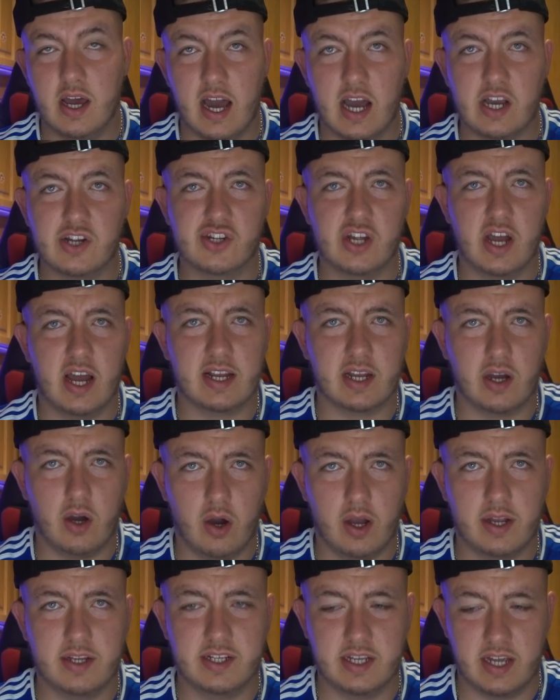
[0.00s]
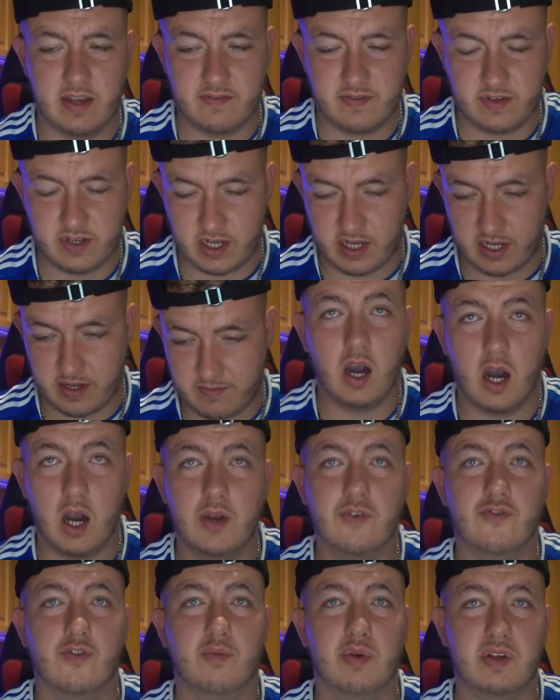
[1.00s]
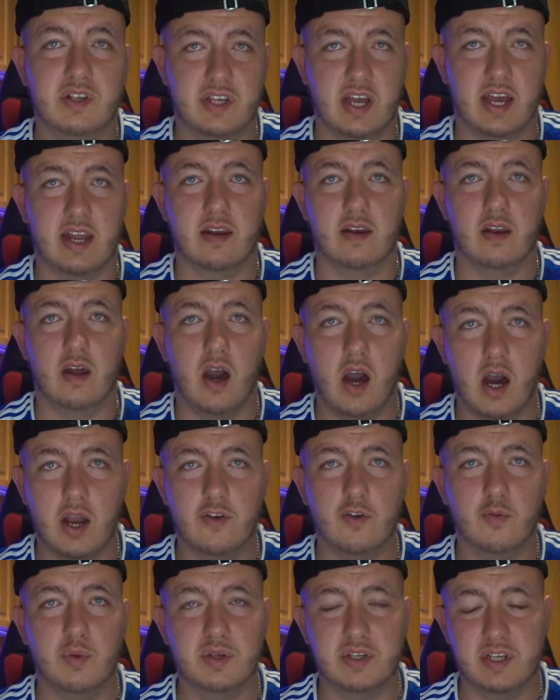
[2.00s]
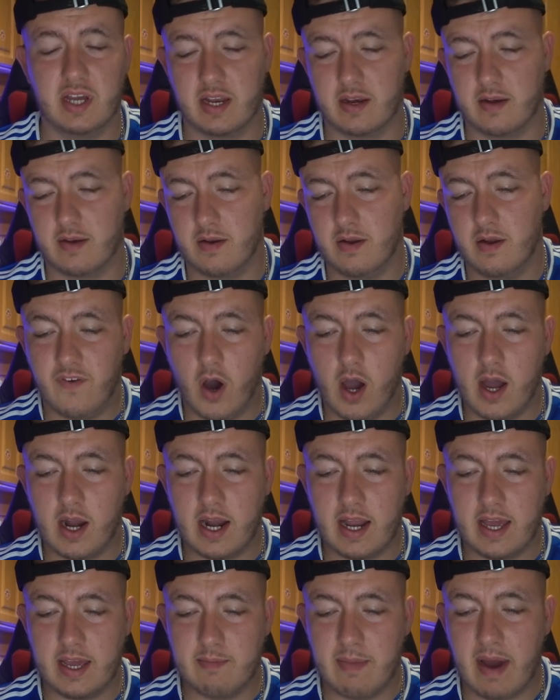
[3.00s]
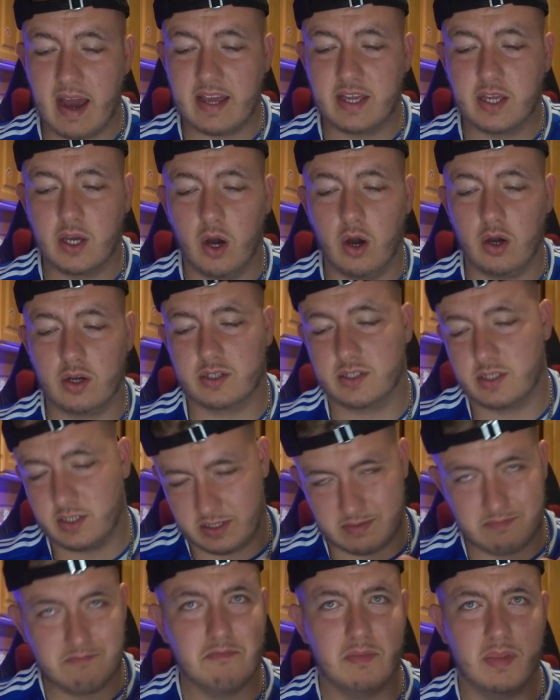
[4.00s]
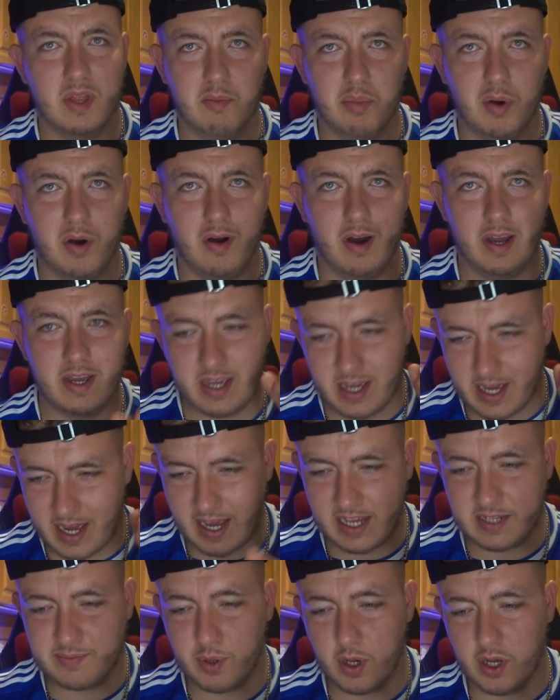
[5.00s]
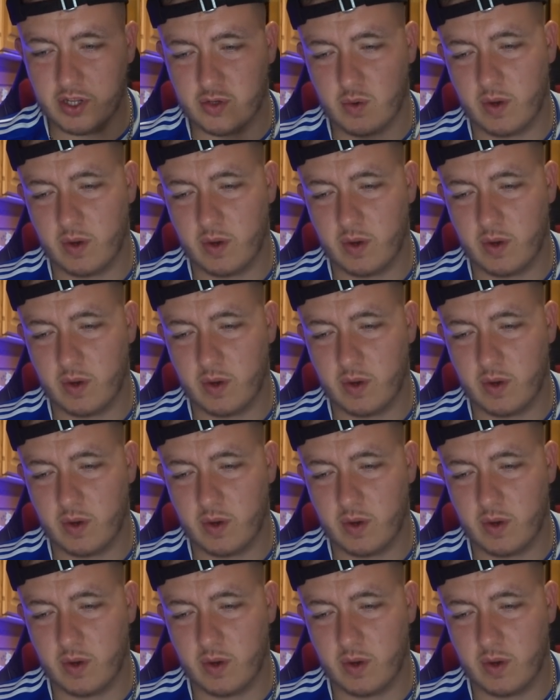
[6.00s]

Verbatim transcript: Hashtag ITFC. 100%, 100%. Finally, Matty Cox, the boy, he's put a